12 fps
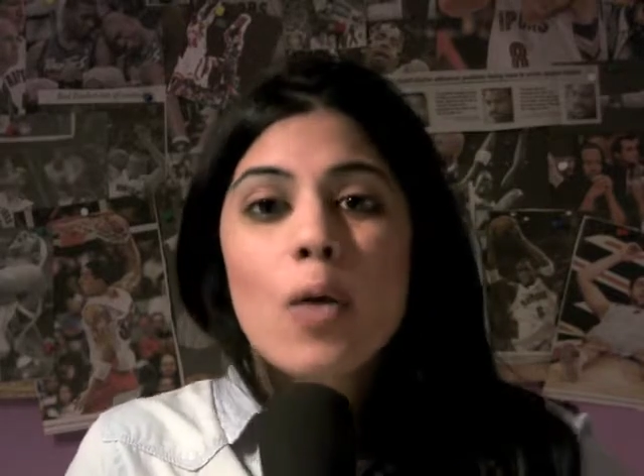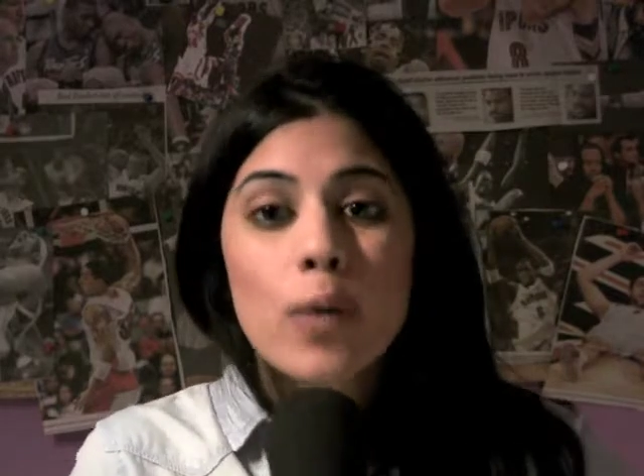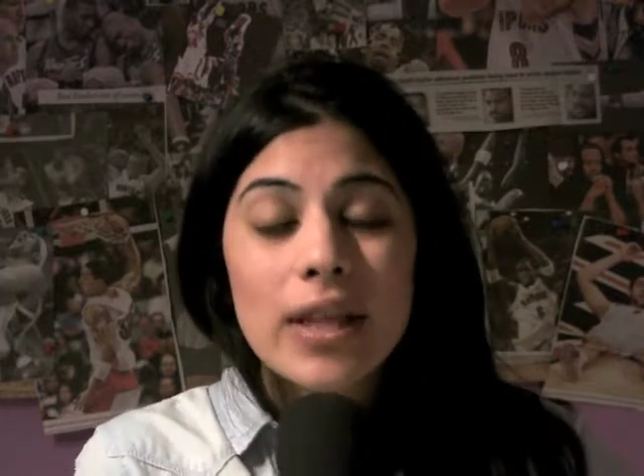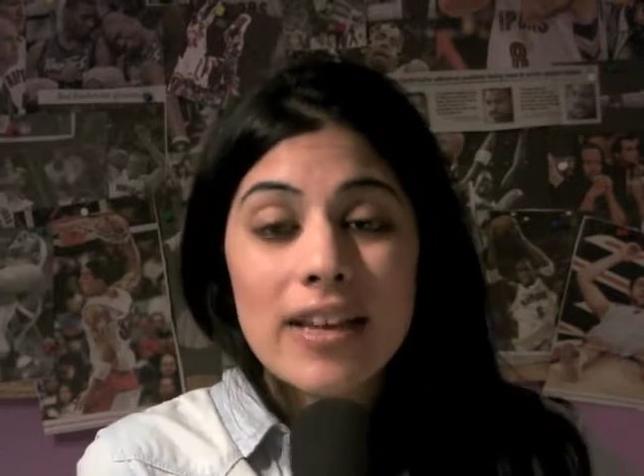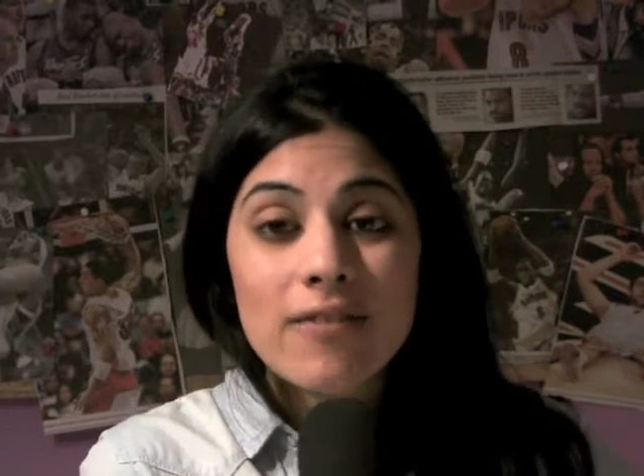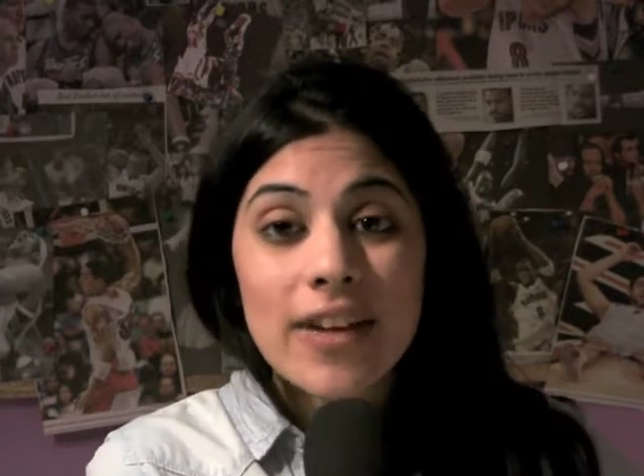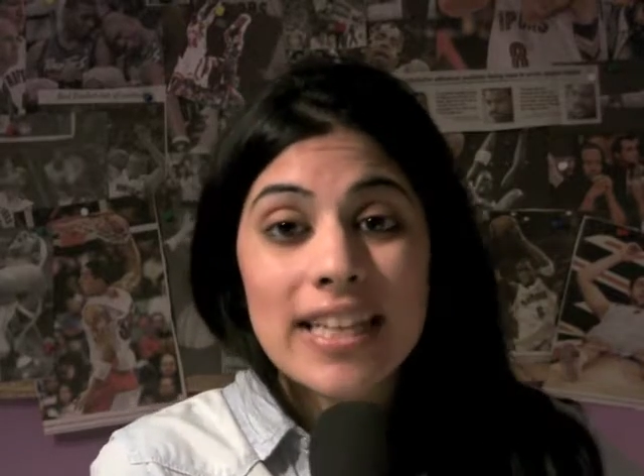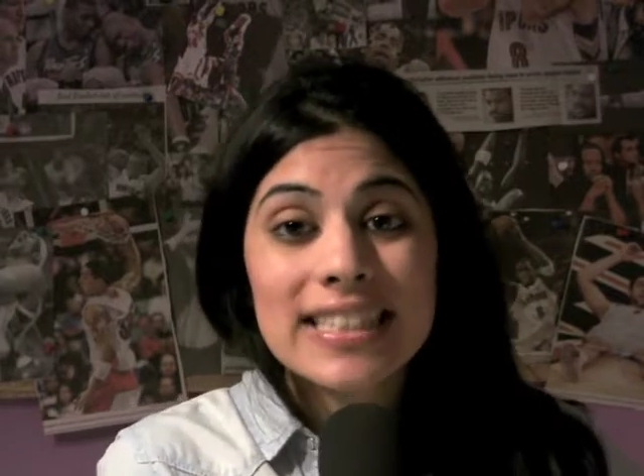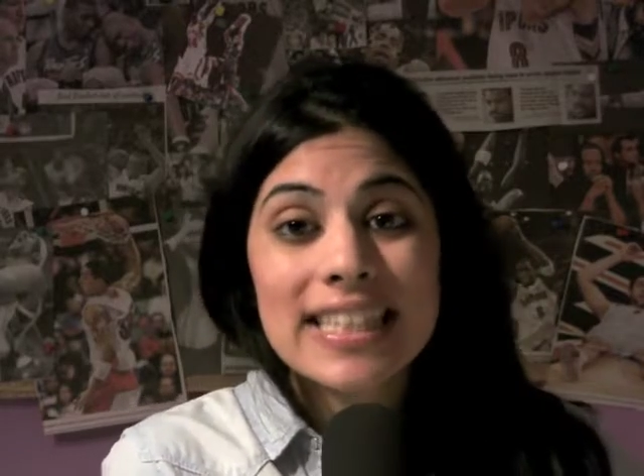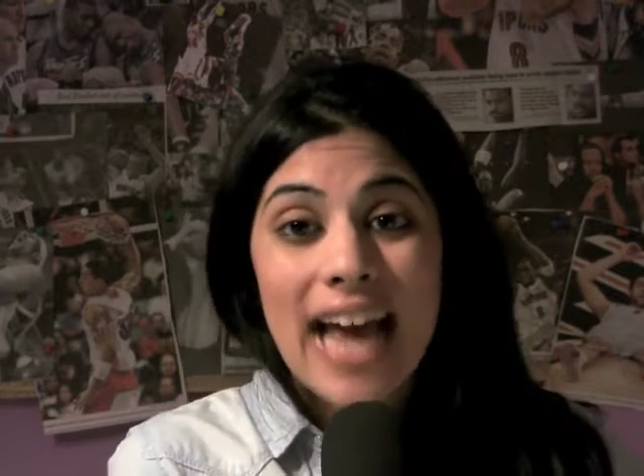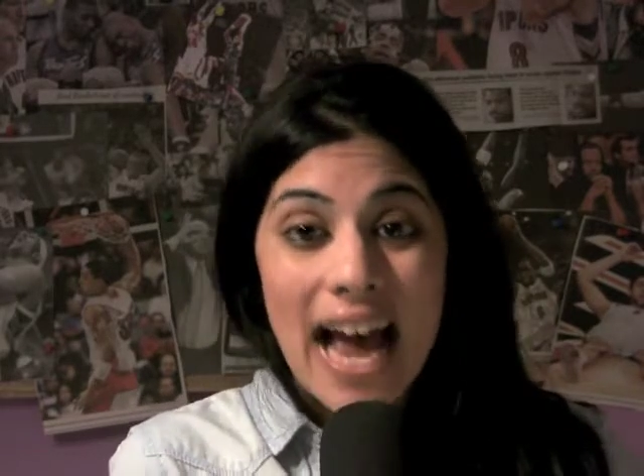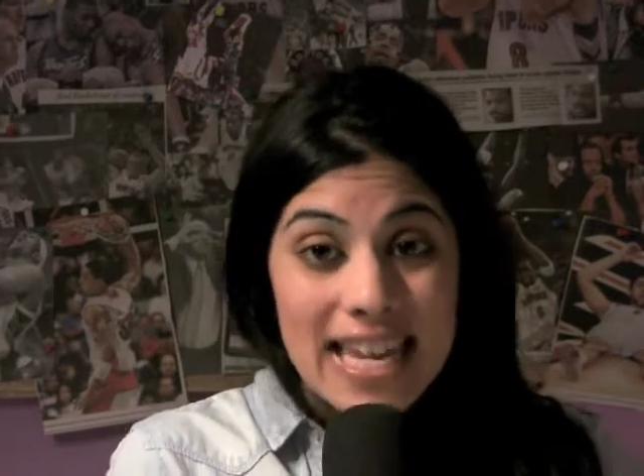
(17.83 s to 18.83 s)
where they
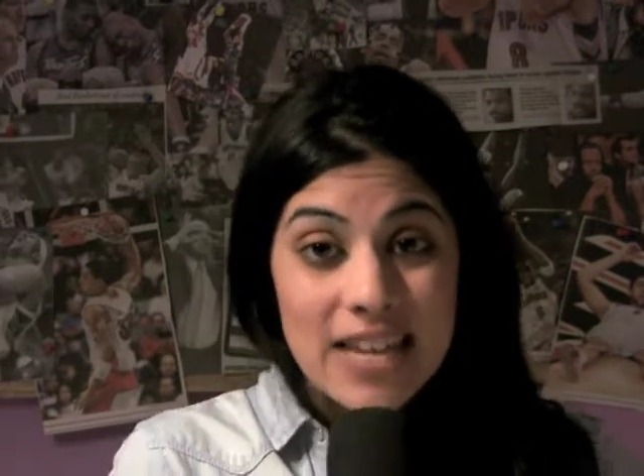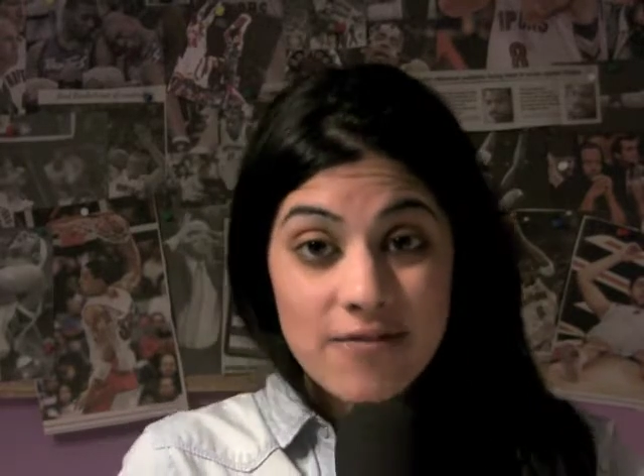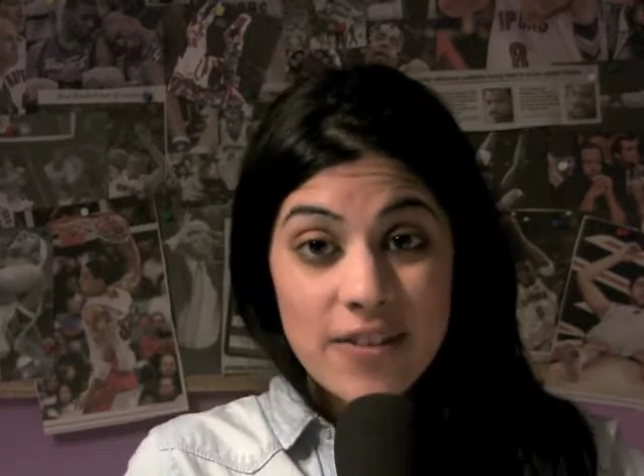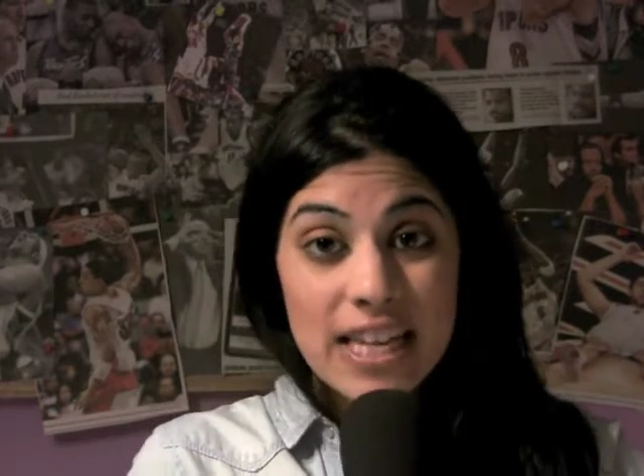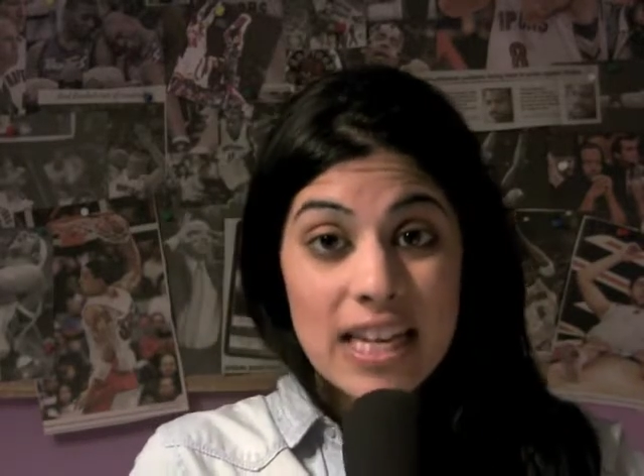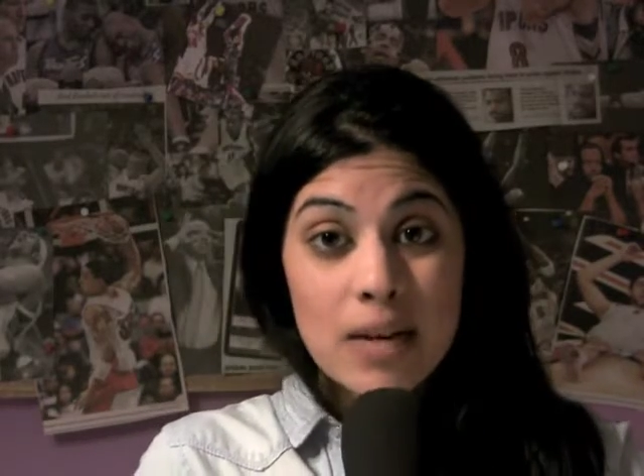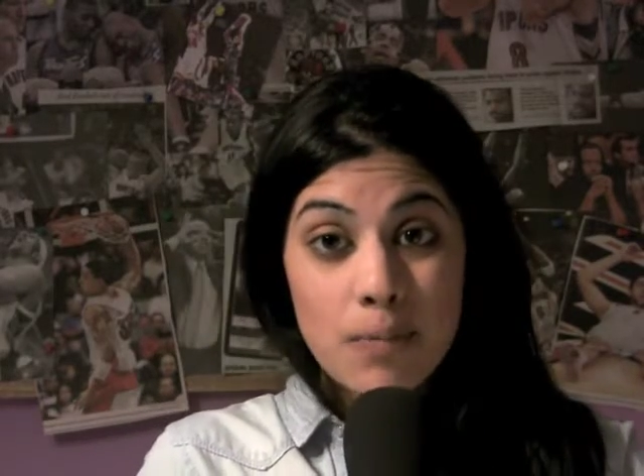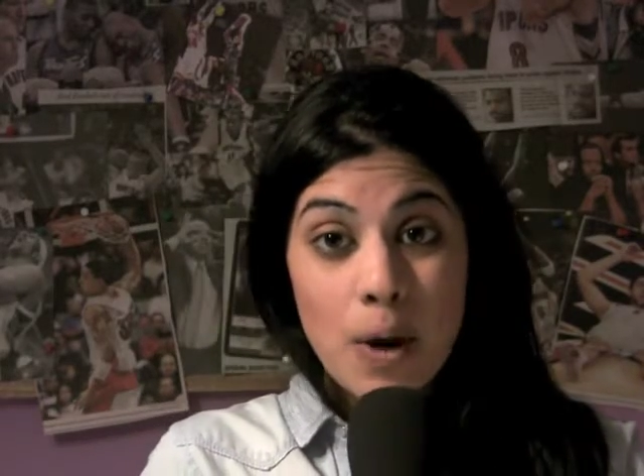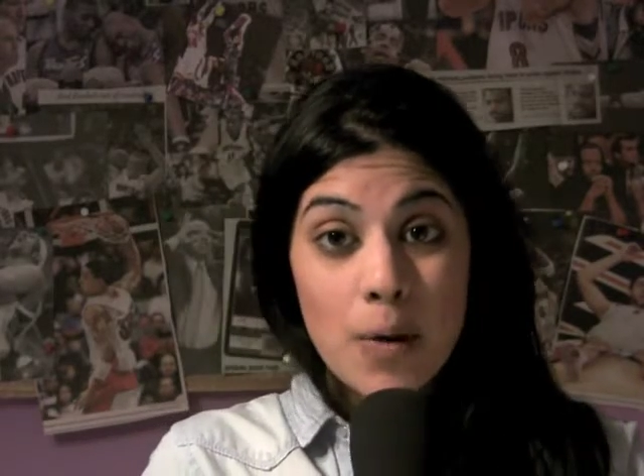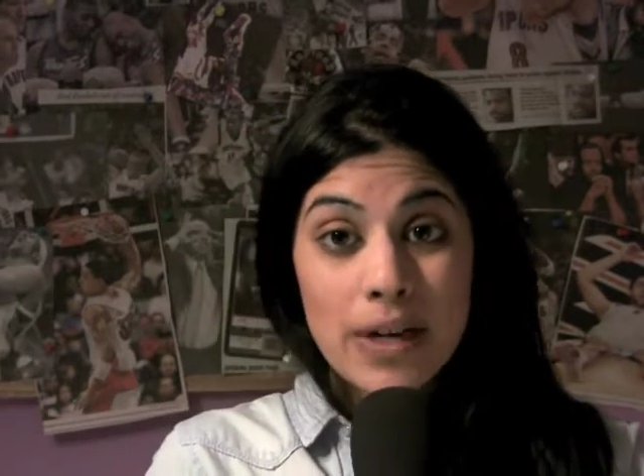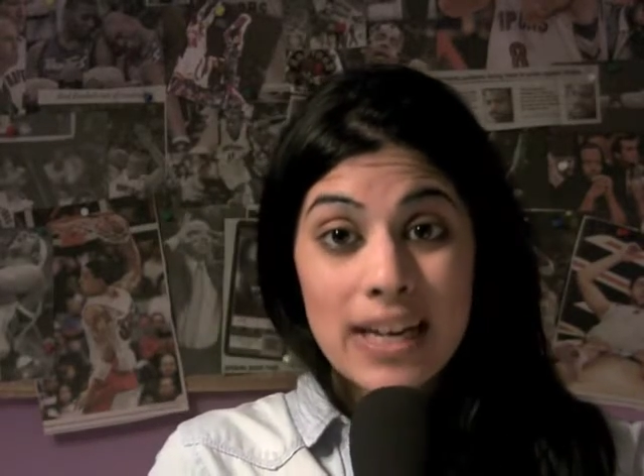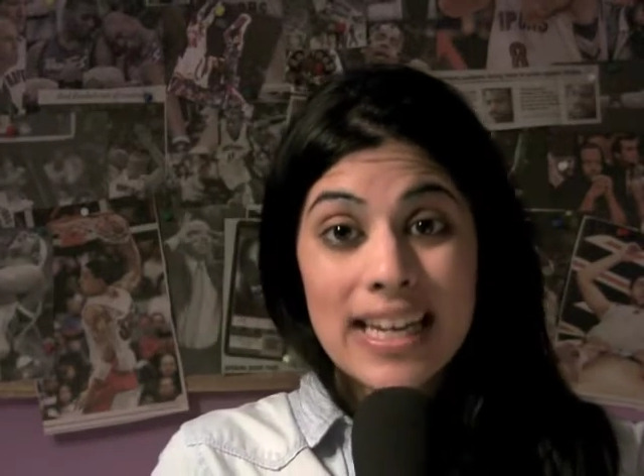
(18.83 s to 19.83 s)
faced an undefeated
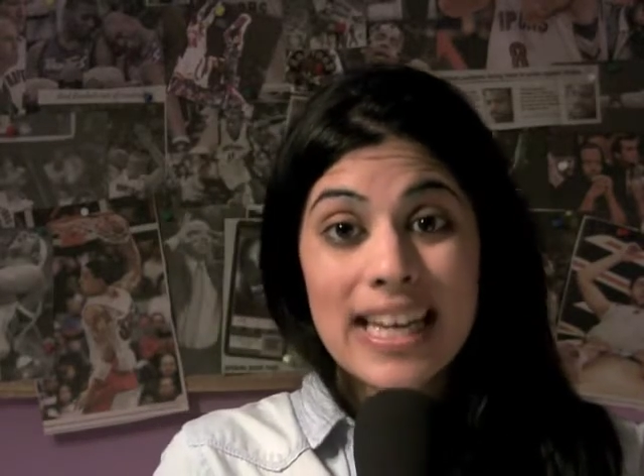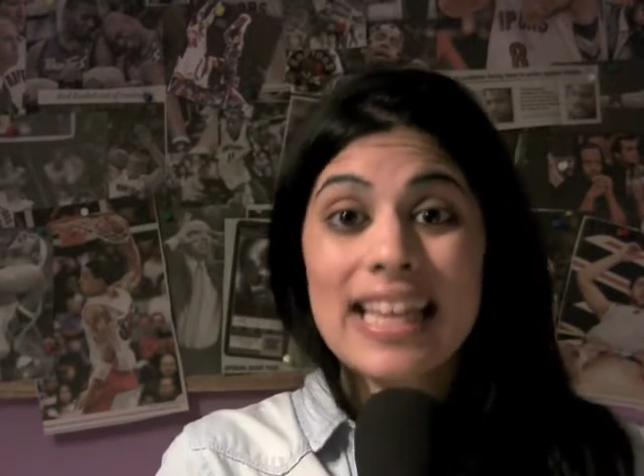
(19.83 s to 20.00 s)
opponent